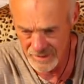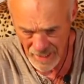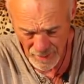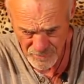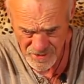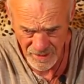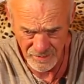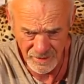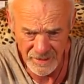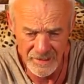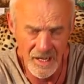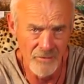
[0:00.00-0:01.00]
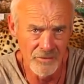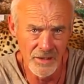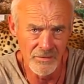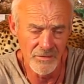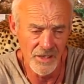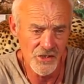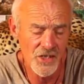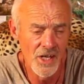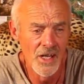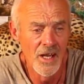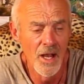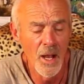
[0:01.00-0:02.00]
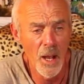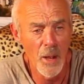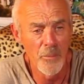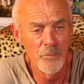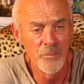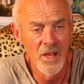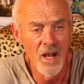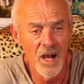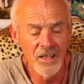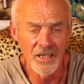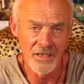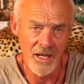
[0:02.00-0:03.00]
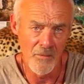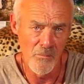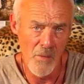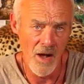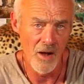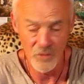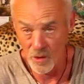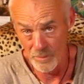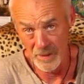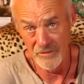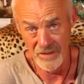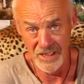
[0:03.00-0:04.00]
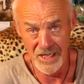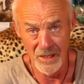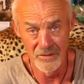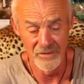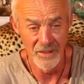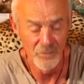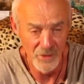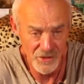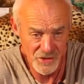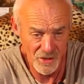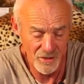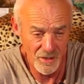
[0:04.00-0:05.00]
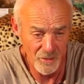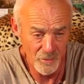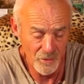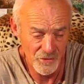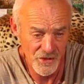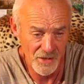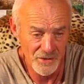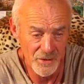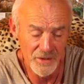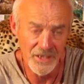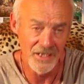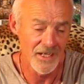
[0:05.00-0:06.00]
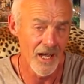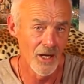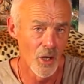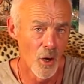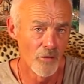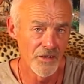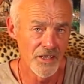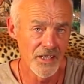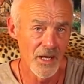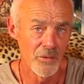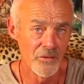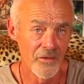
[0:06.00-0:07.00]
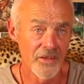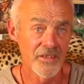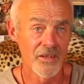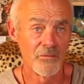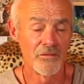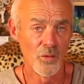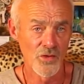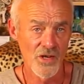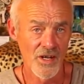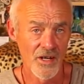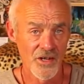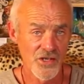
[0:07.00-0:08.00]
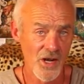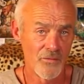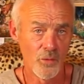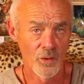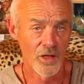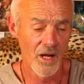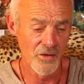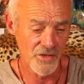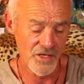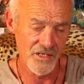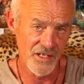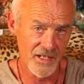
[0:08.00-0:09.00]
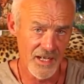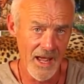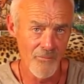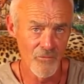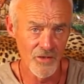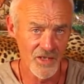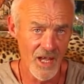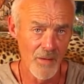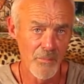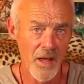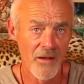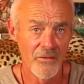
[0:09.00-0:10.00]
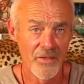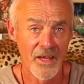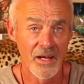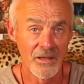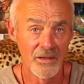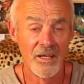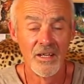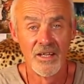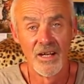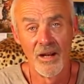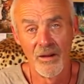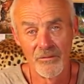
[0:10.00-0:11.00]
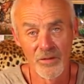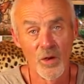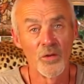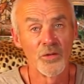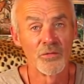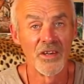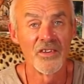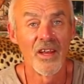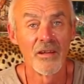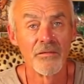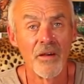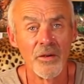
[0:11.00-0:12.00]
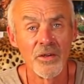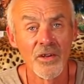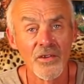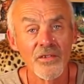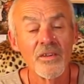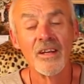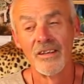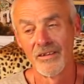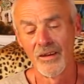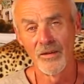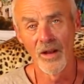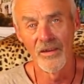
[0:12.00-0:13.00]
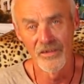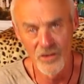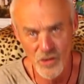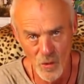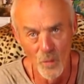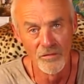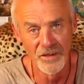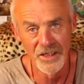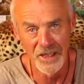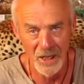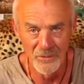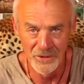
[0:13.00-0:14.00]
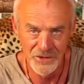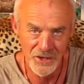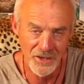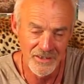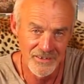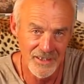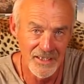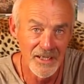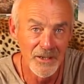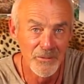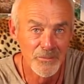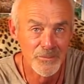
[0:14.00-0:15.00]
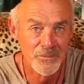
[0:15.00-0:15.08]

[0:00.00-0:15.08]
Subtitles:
absolutely lovely fish. I didn't get much. I've got a bit of video of it, which I will show you. I didn't get a lot of video of it because unfortunately I shuffled closer to the camera to get a better thing and forgot to reset the focus. So there's a short video which you can see here.